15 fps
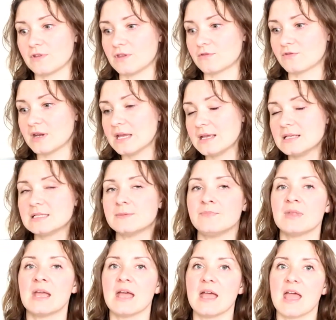for the rings,
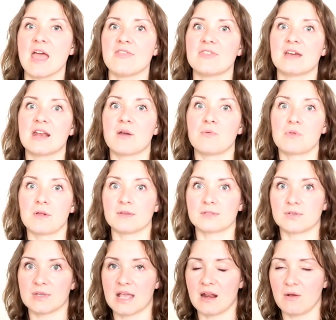and then I will
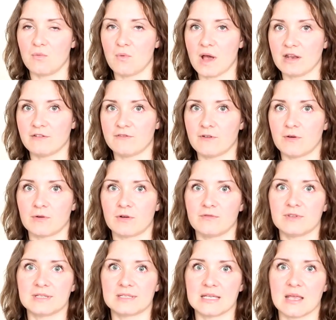also get a wide photo of
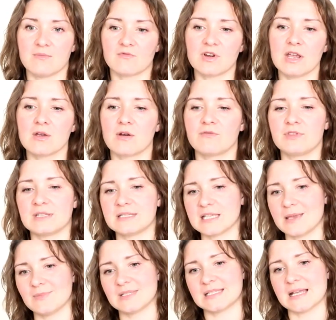the same ring, of the
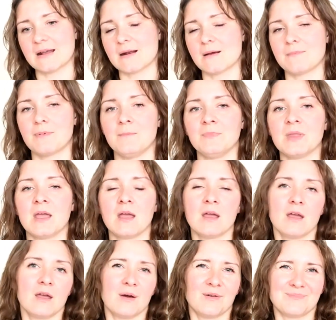same setup,
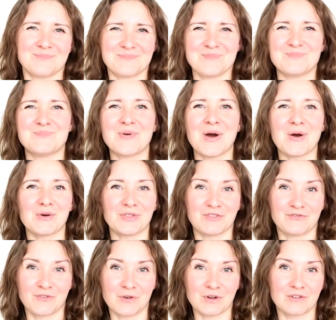both
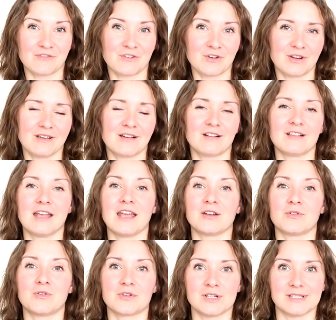vertical
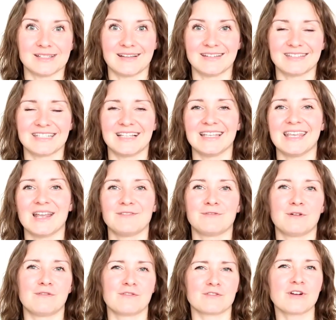and horizontal, again
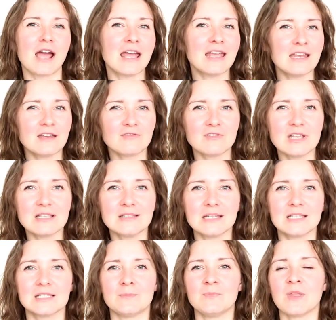for variety of
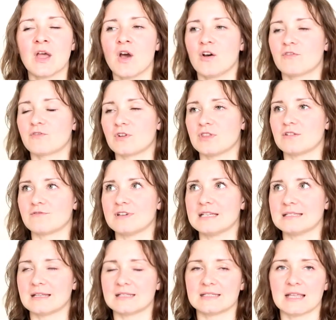reasons, for the
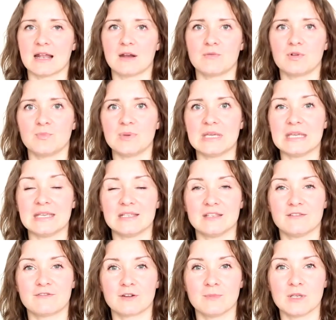reasons that it will be easy
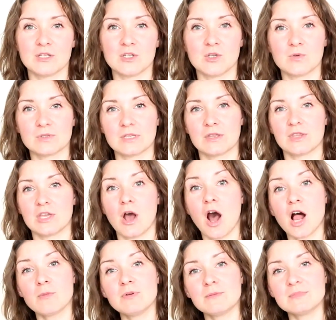for me to use in the
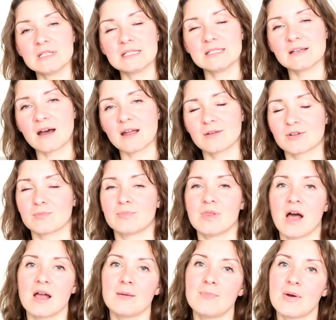album design or
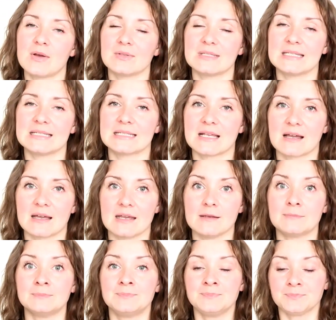blog post
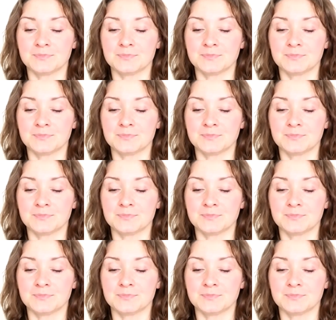design.